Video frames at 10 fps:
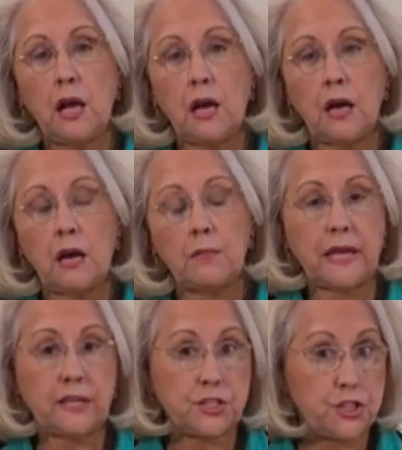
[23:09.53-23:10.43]

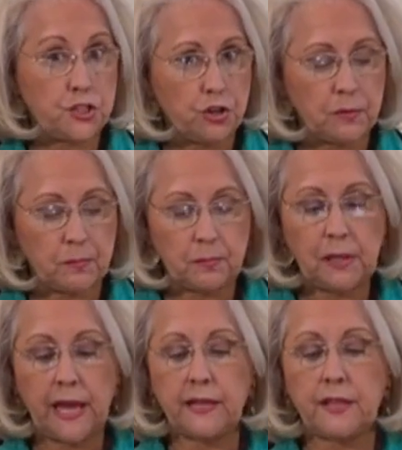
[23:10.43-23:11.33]
like a dessert
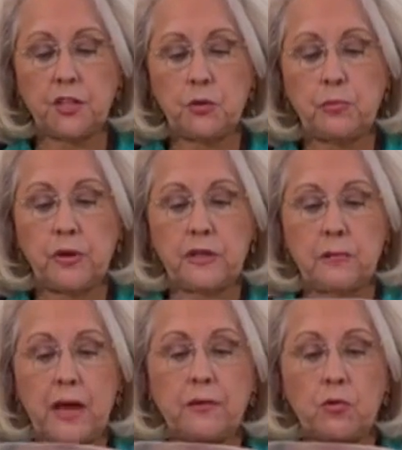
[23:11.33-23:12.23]
plate that you would put in the
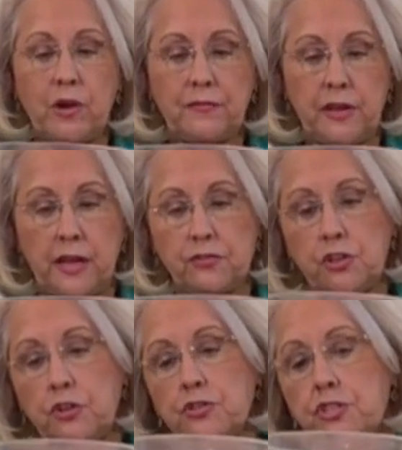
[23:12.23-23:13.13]
microwave, and
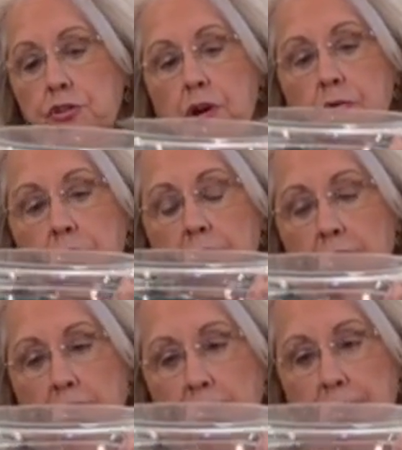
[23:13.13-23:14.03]
actually you're still going to
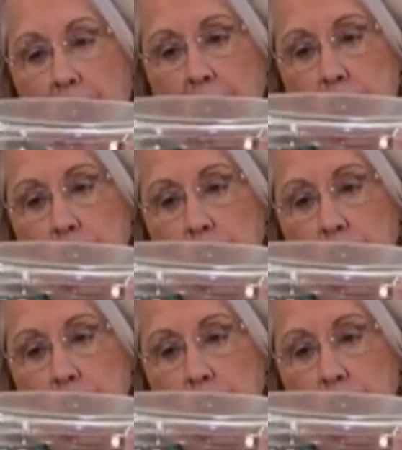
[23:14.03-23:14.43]
get the vents